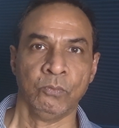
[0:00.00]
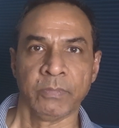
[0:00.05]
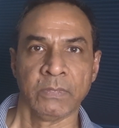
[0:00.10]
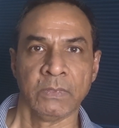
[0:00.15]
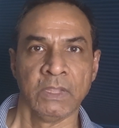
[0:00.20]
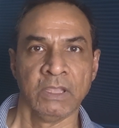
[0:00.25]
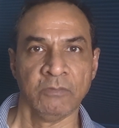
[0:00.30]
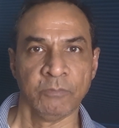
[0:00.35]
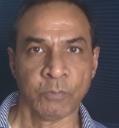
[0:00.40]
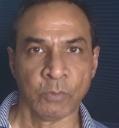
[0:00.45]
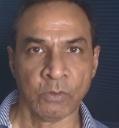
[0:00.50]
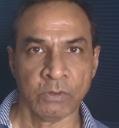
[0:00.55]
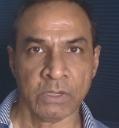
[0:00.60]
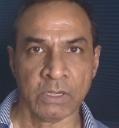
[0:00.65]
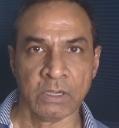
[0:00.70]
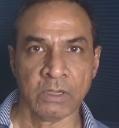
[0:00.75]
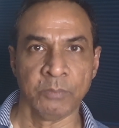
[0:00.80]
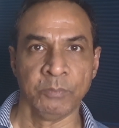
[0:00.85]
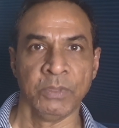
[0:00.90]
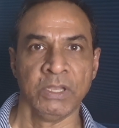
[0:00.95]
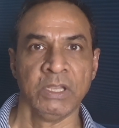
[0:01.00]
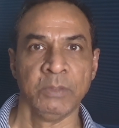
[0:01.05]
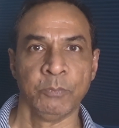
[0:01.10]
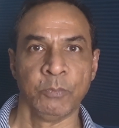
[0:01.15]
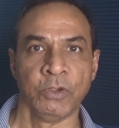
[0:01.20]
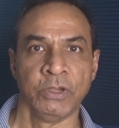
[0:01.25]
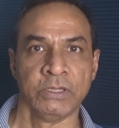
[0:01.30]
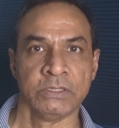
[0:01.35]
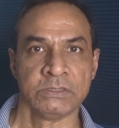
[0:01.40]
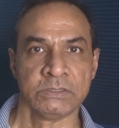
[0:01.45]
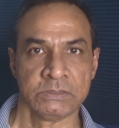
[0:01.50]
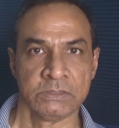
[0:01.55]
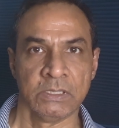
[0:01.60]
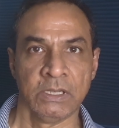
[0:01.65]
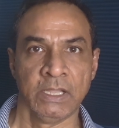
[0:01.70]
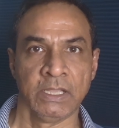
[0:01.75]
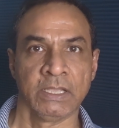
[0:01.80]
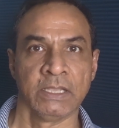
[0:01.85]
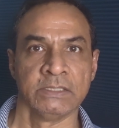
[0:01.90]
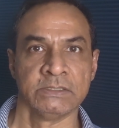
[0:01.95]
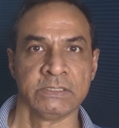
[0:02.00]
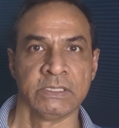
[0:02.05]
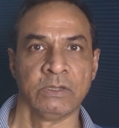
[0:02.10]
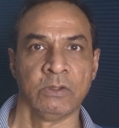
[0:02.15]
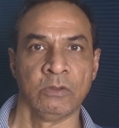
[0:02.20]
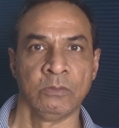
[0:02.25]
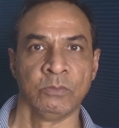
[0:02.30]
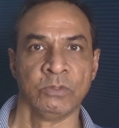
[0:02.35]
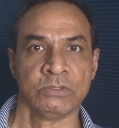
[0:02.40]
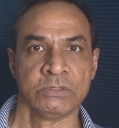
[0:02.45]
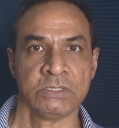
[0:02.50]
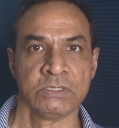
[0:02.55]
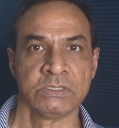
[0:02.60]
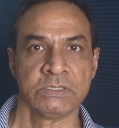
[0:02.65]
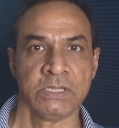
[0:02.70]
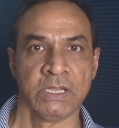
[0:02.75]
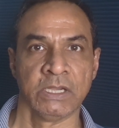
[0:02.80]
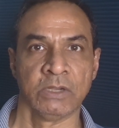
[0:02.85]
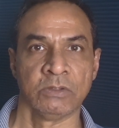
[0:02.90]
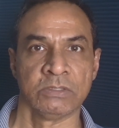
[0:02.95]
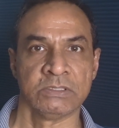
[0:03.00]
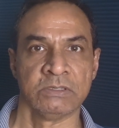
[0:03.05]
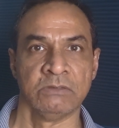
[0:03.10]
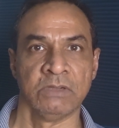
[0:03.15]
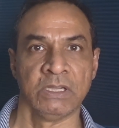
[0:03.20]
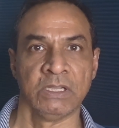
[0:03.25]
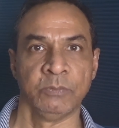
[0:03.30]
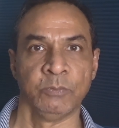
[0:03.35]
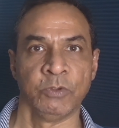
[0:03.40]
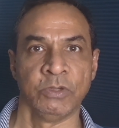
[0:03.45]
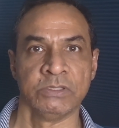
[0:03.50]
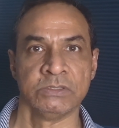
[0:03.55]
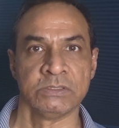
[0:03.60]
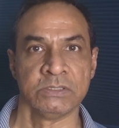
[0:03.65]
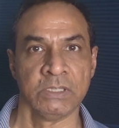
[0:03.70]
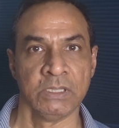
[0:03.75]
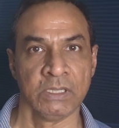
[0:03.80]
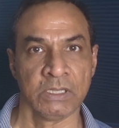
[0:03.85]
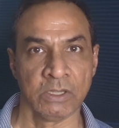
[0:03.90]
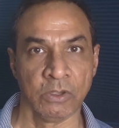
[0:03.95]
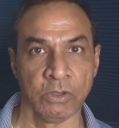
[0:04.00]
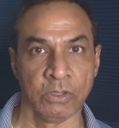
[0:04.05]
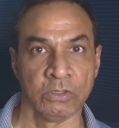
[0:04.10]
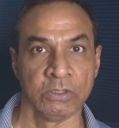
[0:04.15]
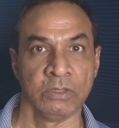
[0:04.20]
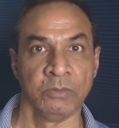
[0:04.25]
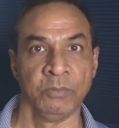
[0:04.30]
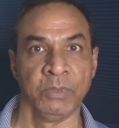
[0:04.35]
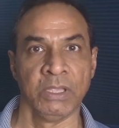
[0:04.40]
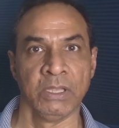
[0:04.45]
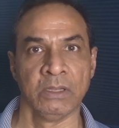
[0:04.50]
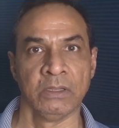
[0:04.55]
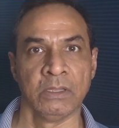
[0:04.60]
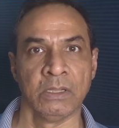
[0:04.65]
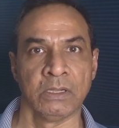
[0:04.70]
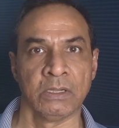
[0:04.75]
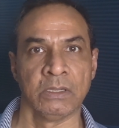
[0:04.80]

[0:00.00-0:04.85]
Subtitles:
They have provided many points, like I said, almost 68 or 70 points, including on the main